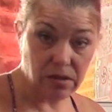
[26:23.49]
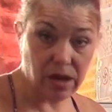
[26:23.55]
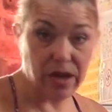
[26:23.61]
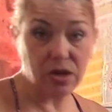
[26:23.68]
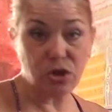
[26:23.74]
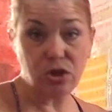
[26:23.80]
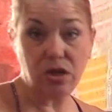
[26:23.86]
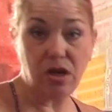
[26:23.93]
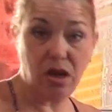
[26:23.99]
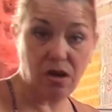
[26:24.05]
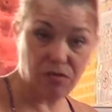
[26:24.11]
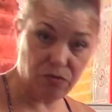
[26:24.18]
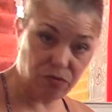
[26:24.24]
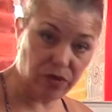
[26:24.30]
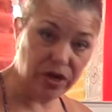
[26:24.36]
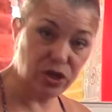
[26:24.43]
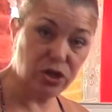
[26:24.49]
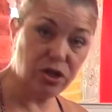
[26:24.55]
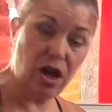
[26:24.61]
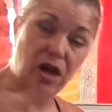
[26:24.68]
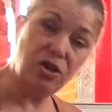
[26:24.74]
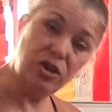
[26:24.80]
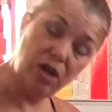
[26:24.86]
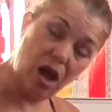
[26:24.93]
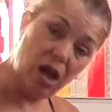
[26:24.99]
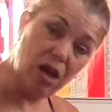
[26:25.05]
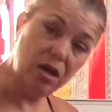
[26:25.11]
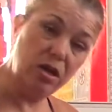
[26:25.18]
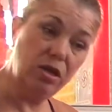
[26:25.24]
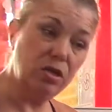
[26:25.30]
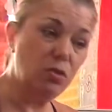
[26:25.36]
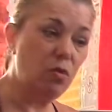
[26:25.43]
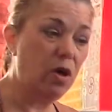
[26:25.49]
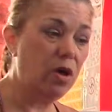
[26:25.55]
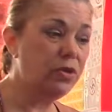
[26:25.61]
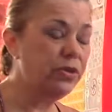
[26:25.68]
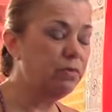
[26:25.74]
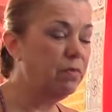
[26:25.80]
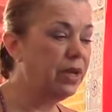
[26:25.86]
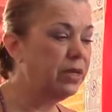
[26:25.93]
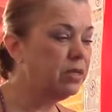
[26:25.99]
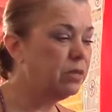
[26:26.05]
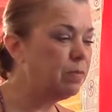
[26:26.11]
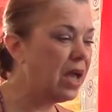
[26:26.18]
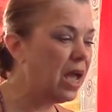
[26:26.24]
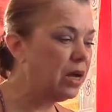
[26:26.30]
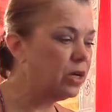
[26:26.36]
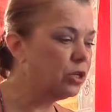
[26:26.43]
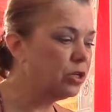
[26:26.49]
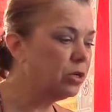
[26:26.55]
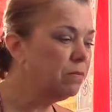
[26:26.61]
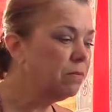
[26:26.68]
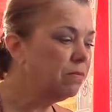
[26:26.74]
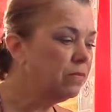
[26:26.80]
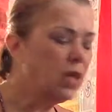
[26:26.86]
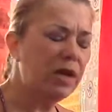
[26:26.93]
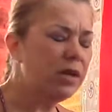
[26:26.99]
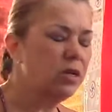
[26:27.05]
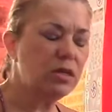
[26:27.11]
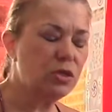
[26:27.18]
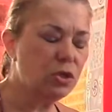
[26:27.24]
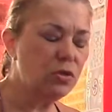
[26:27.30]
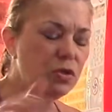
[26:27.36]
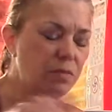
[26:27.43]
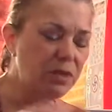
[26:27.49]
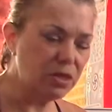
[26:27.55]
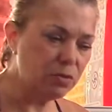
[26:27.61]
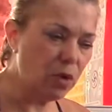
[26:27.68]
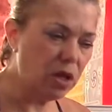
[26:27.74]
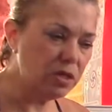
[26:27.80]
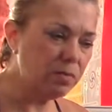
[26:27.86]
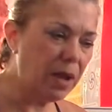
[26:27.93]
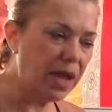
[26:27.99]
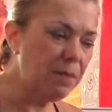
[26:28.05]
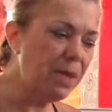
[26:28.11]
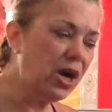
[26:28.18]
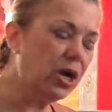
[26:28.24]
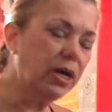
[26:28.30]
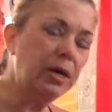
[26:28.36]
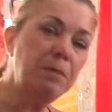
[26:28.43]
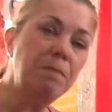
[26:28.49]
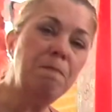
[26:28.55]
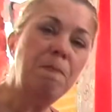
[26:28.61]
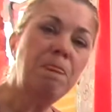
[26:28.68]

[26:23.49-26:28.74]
I actually have a French nationality as well as my Spanish. As well as my American.